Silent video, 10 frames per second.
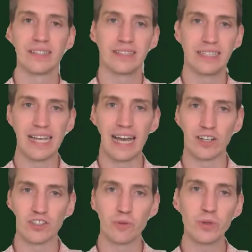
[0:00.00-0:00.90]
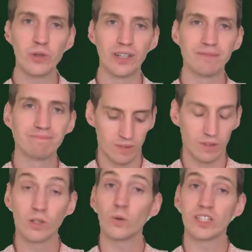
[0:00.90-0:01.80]
the attacker's computer,
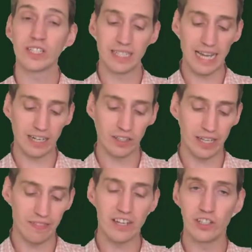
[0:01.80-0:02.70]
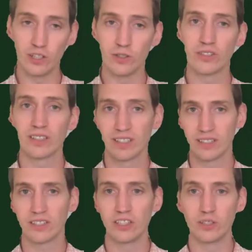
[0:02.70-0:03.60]
which the attacker can then use
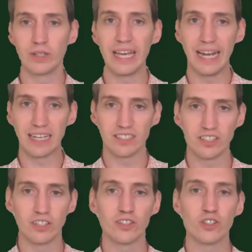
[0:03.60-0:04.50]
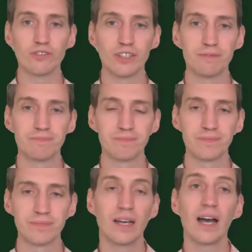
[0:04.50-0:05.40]
to gain access to the server.
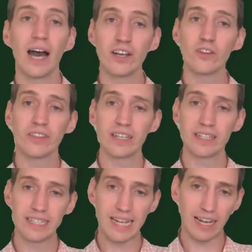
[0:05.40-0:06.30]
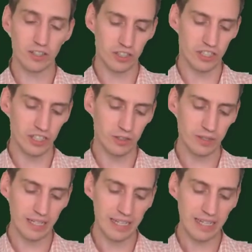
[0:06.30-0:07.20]
Another thing an attacker could do
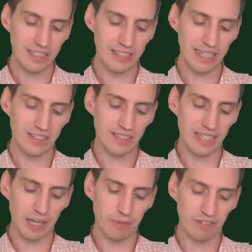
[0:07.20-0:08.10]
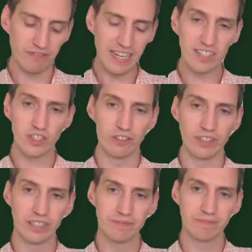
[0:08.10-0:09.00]
is they could set up a fake
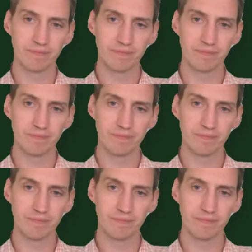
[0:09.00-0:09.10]
server